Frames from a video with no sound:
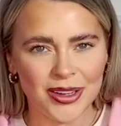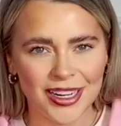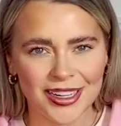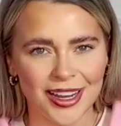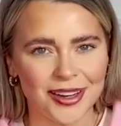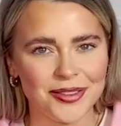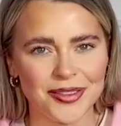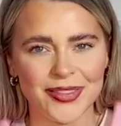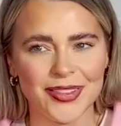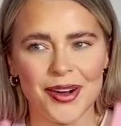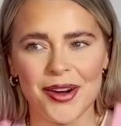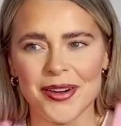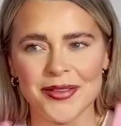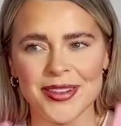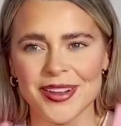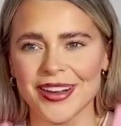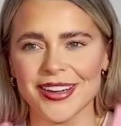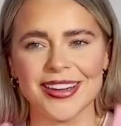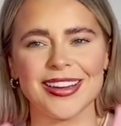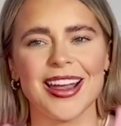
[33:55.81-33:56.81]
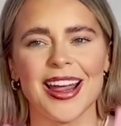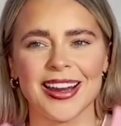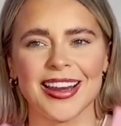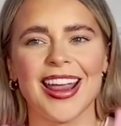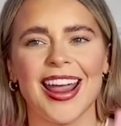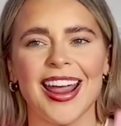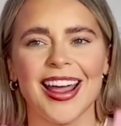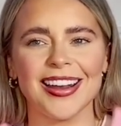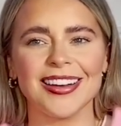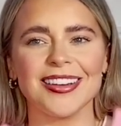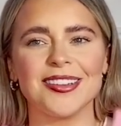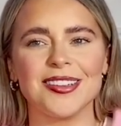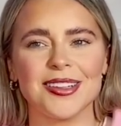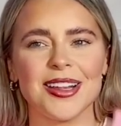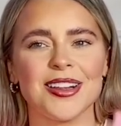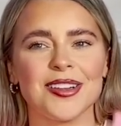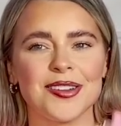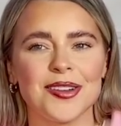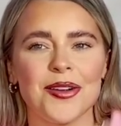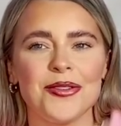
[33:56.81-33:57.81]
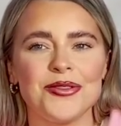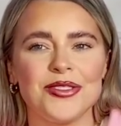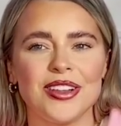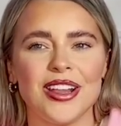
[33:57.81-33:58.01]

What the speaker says: Like, obviously, a girl it's so,